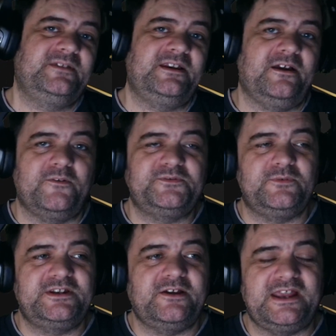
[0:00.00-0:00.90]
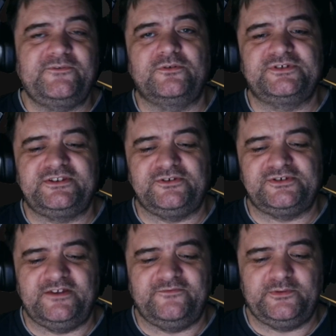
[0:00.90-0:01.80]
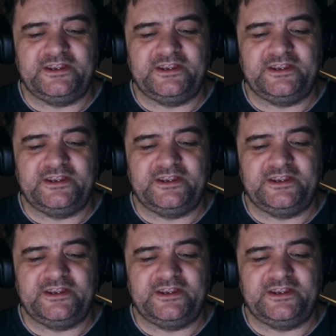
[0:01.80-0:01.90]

You know, obviously we don't have a constitution over here.